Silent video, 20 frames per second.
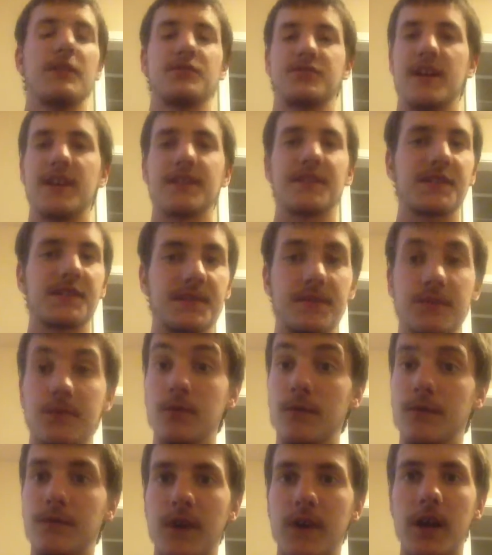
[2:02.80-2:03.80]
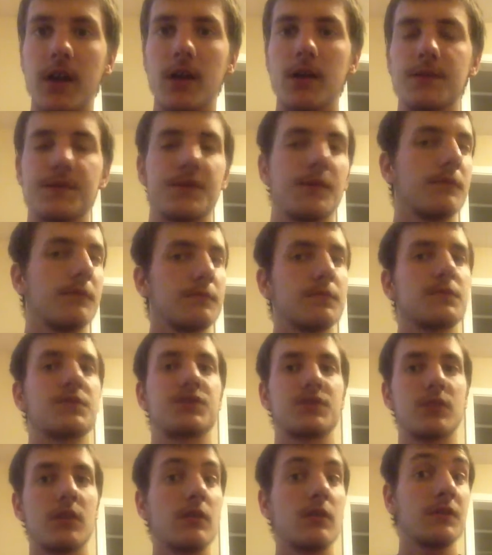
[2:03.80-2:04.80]
attracted some new fans.
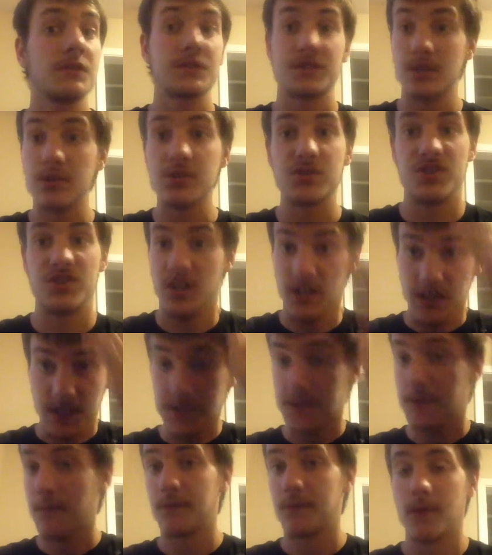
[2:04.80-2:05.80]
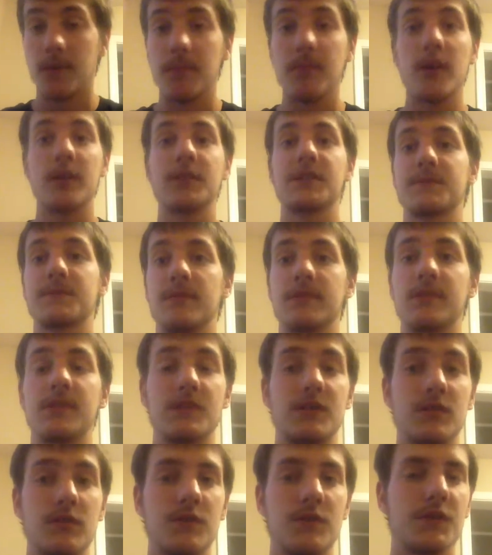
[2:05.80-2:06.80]
Songs such as The Blood, Sweat, and
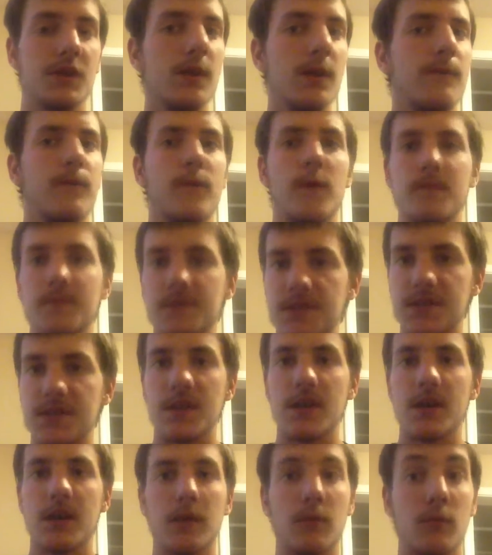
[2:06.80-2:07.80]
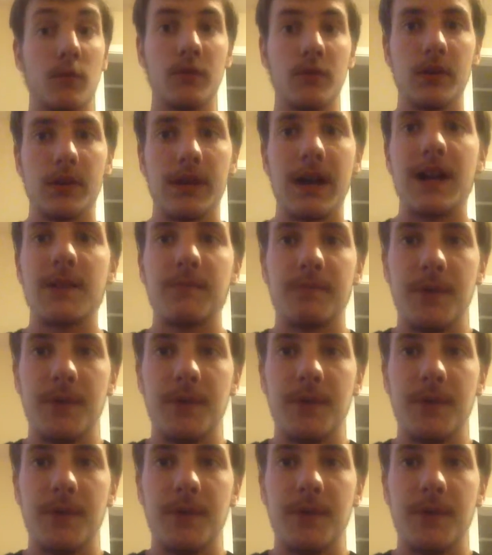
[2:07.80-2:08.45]
Tears, and From This Day really got